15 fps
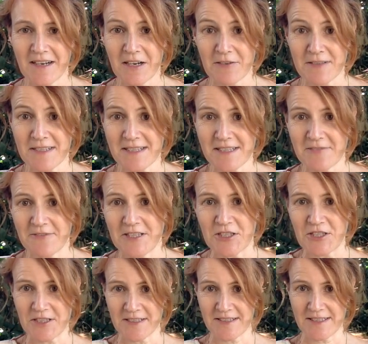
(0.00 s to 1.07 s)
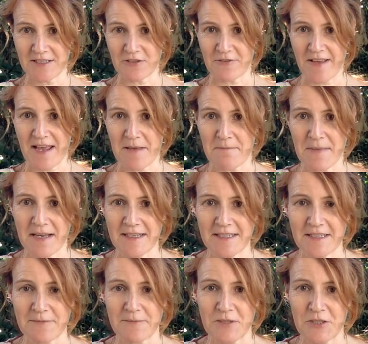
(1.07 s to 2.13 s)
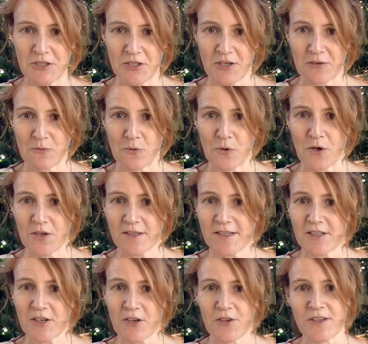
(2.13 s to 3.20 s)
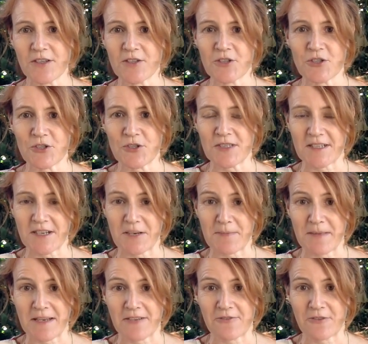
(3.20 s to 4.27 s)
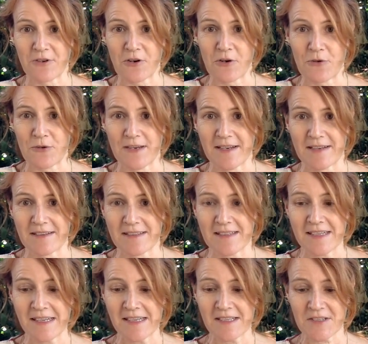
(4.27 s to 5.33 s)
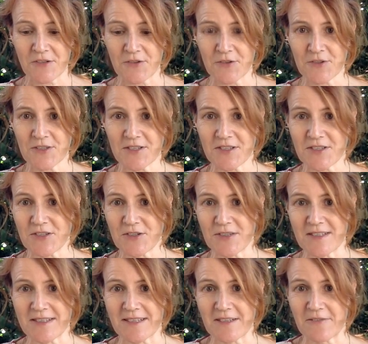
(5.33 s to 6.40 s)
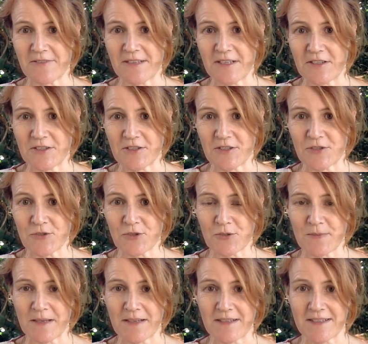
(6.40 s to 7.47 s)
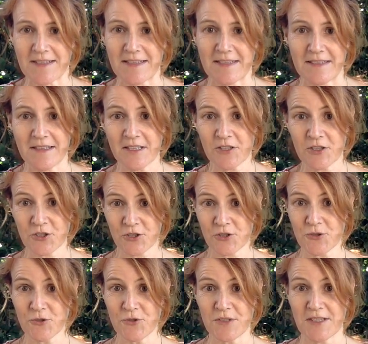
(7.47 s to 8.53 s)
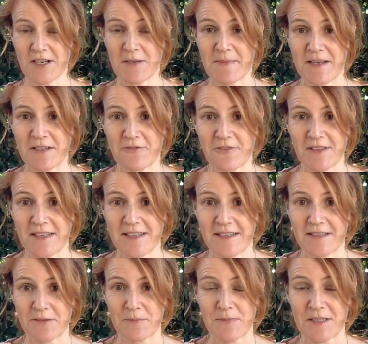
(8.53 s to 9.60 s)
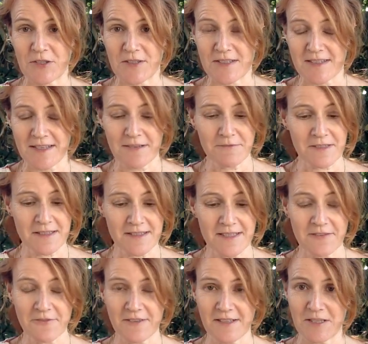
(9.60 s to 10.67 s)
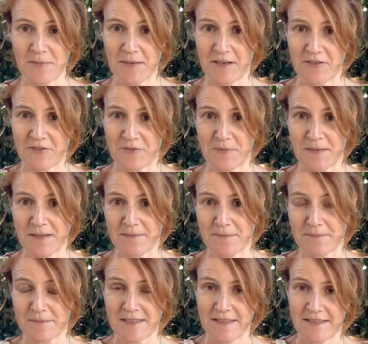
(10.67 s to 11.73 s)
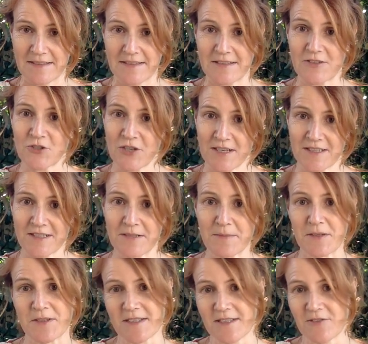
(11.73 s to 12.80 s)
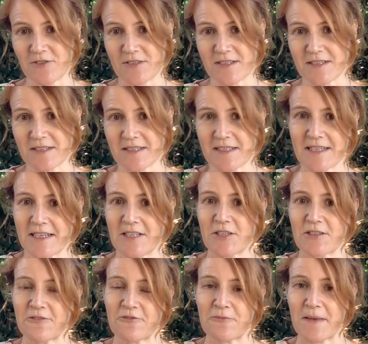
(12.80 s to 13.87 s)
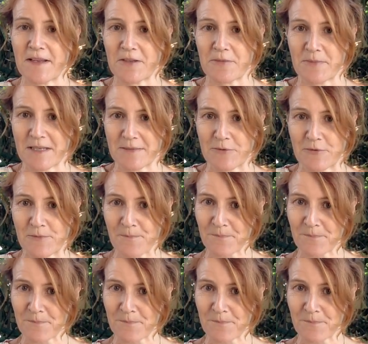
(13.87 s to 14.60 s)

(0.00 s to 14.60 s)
I recently finished a year of handmade in which I wore only clothing and shoes that I'd made for a whole year. So I thought I'd just do this little video to talk about the shoes that I made for the year, because that was definitely the part of my year that attracted the most interest and attention from other people.